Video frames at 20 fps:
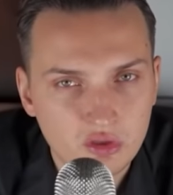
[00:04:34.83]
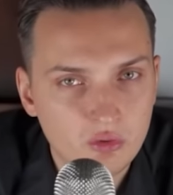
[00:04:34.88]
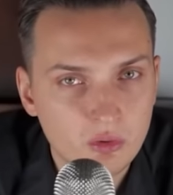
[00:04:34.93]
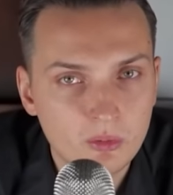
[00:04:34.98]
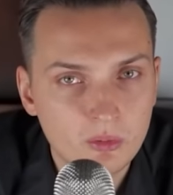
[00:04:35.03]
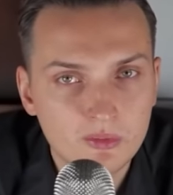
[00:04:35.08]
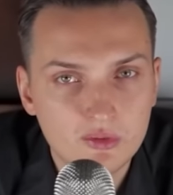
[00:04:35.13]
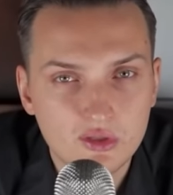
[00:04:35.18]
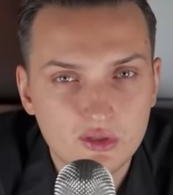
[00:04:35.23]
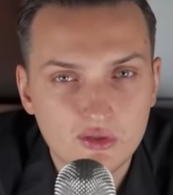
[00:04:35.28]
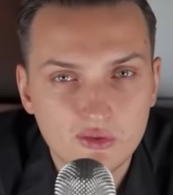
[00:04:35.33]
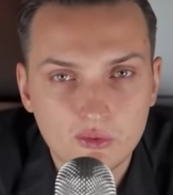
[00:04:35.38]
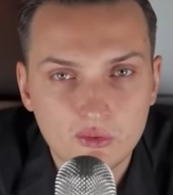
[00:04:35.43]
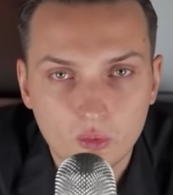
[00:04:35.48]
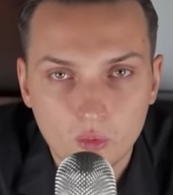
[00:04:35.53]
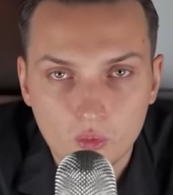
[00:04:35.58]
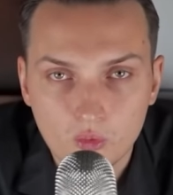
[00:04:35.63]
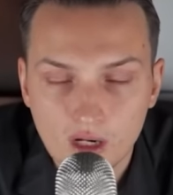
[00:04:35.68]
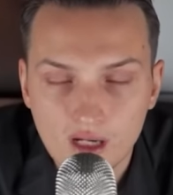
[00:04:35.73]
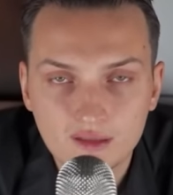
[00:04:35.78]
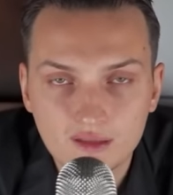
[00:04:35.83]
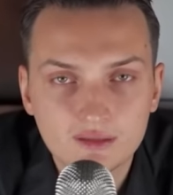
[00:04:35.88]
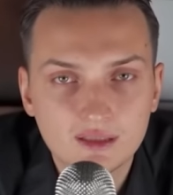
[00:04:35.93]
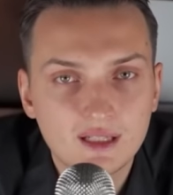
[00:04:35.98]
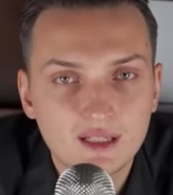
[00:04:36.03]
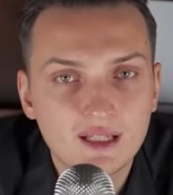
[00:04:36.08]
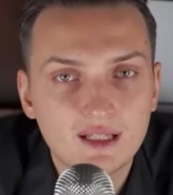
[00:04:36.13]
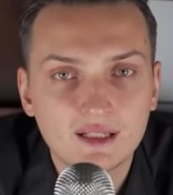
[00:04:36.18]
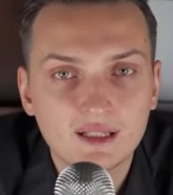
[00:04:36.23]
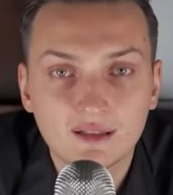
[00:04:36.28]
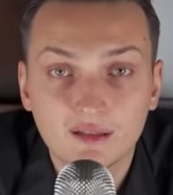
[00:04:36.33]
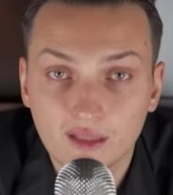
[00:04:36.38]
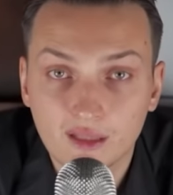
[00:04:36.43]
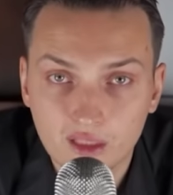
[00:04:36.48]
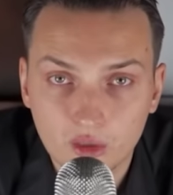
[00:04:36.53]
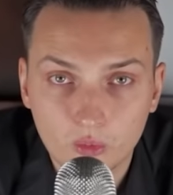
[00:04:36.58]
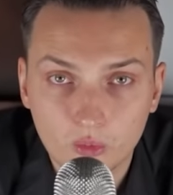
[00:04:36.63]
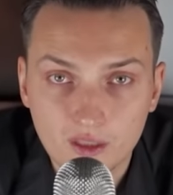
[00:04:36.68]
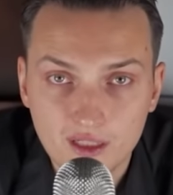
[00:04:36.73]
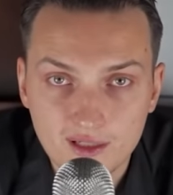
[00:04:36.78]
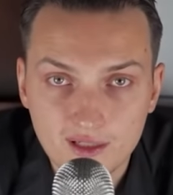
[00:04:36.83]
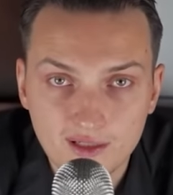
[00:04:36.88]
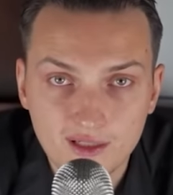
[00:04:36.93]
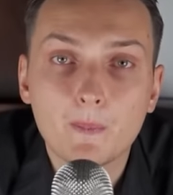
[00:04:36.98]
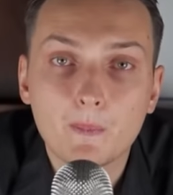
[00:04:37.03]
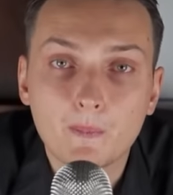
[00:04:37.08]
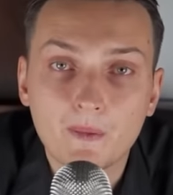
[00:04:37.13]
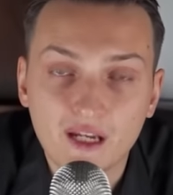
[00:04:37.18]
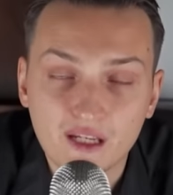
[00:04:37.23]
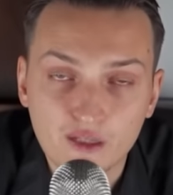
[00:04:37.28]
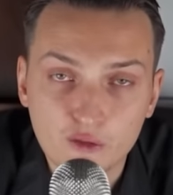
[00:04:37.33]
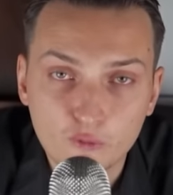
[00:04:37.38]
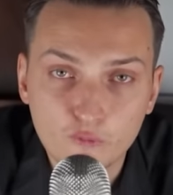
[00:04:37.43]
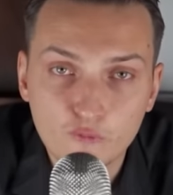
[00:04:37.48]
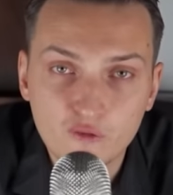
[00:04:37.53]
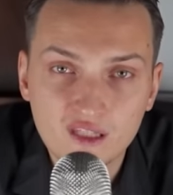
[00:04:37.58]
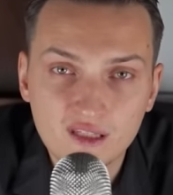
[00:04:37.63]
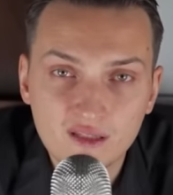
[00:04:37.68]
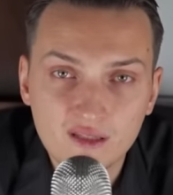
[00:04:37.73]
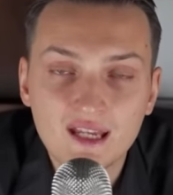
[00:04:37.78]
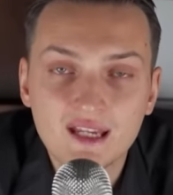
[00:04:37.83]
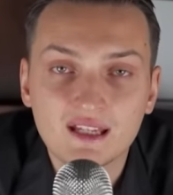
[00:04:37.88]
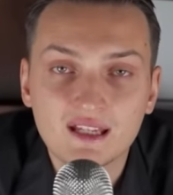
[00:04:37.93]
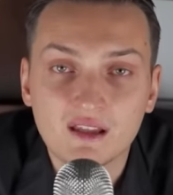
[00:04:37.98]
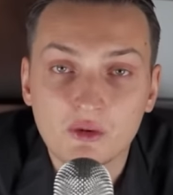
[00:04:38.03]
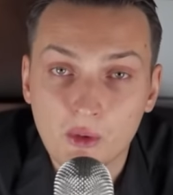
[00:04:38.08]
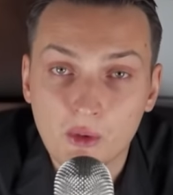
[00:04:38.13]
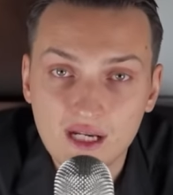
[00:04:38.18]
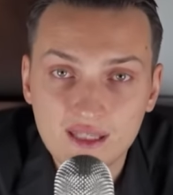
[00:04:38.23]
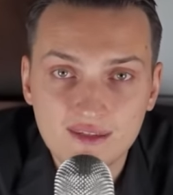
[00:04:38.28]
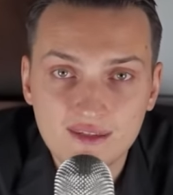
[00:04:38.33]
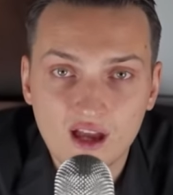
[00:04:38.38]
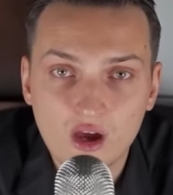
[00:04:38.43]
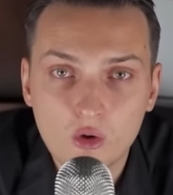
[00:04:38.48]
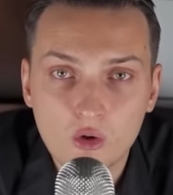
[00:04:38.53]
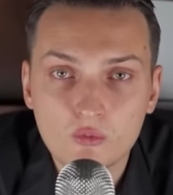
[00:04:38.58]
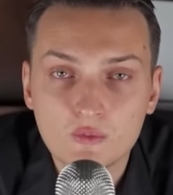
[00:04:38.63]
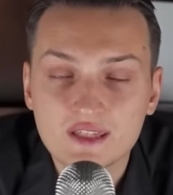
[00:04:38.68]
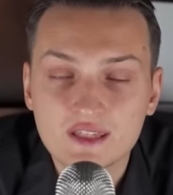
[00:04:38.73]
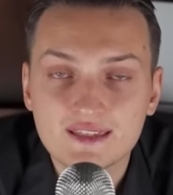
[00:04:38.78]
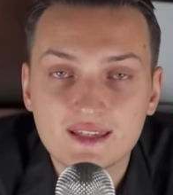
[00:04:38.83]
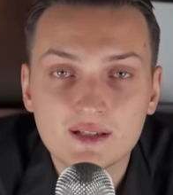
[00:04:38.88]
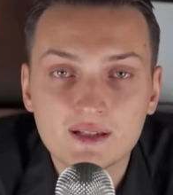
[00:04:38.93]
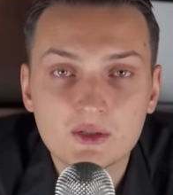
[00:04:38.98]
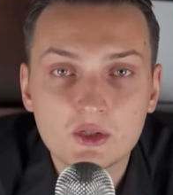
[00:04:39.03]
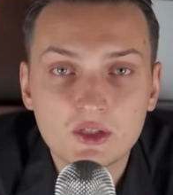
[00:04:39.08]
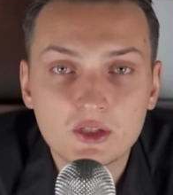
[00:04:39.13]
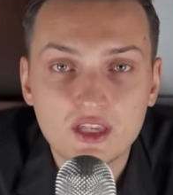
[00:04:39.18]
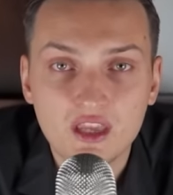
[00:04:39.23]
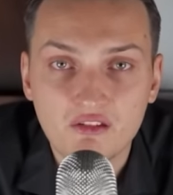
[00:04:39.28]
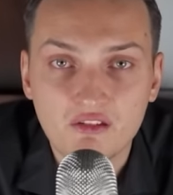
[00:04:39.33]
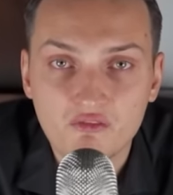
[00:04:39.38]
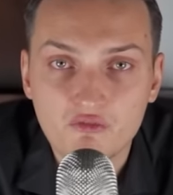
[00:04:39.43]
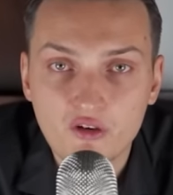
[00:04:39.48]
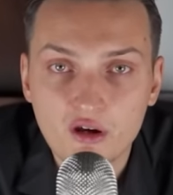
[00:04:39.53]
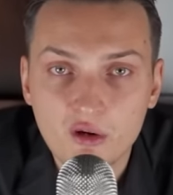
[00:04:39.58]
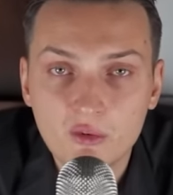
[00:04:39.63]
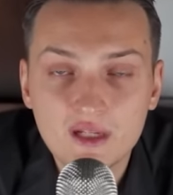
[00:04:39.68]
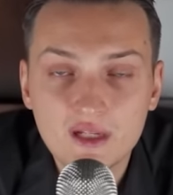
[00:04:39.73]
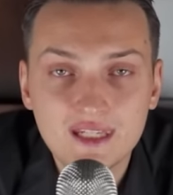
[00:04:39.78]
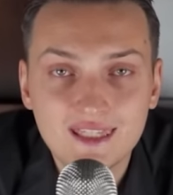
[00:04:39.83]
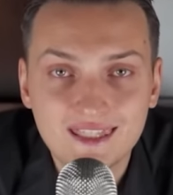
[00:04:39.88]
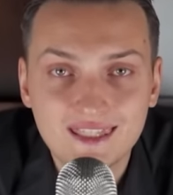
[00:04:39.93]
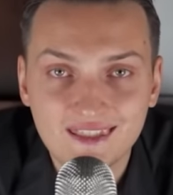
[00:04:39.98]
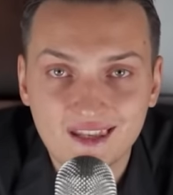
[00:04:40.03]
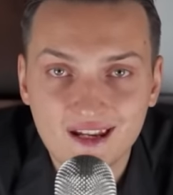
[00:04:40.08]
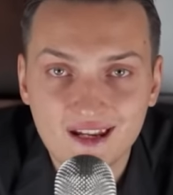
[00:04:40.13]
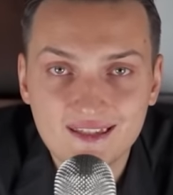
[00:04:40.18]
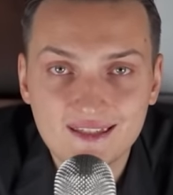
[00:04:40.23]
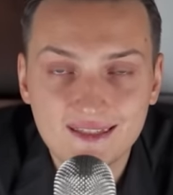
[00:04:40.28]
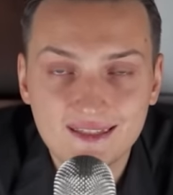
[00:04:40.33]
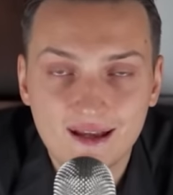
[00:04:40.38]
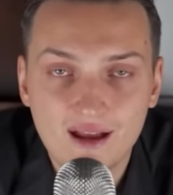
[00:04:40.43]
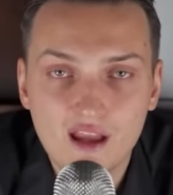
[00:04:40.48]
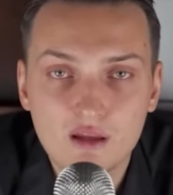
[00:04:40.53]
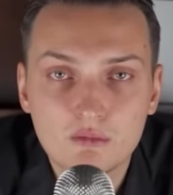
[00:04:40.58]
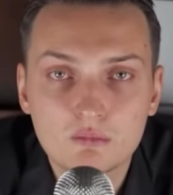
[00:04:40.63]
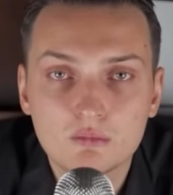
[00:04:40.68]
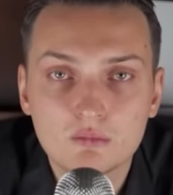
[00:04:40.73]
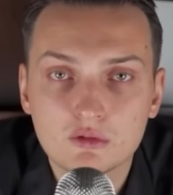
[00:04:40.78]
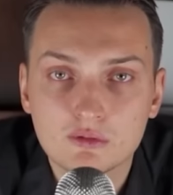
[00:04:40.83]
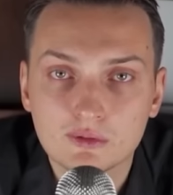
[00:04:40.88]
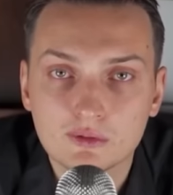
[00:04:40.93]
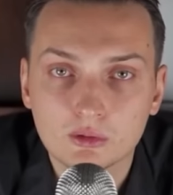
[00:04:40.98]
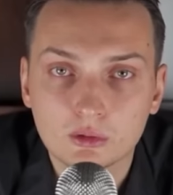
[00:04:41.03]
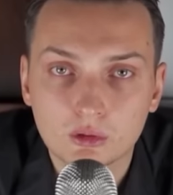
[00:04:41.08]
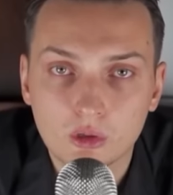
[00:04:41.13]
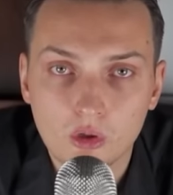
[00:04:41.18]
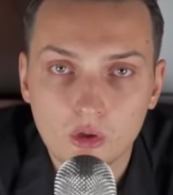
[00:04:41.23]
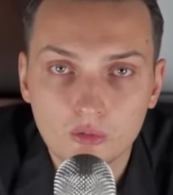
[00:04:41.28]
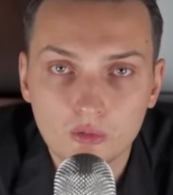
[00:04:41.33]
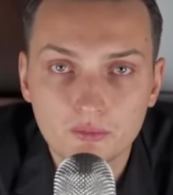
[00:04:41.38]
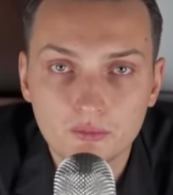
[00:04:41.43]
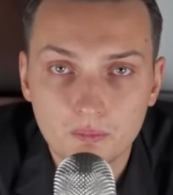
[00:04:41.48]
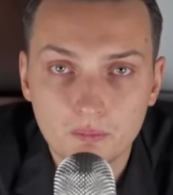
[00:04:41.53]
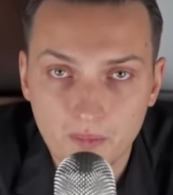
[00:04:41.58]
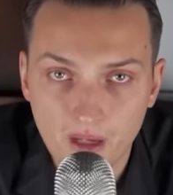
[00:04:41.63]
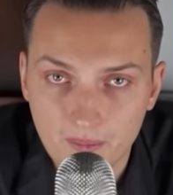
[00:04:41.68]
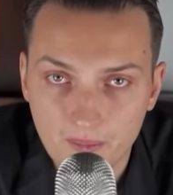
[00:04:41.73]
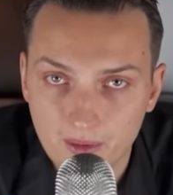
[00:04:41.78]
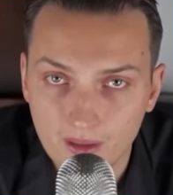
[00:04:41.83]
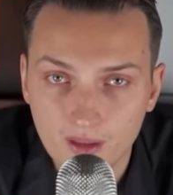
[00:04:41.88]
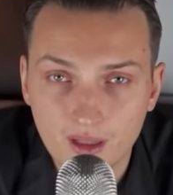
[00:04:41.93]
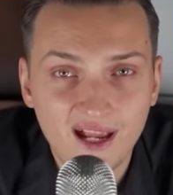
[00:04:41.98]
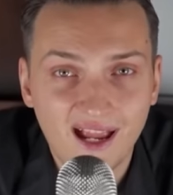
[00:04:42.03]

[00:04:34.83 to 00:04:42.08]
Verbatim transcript: we will just run like crazy. I do think right now is actually a very nice time to loan Pepe.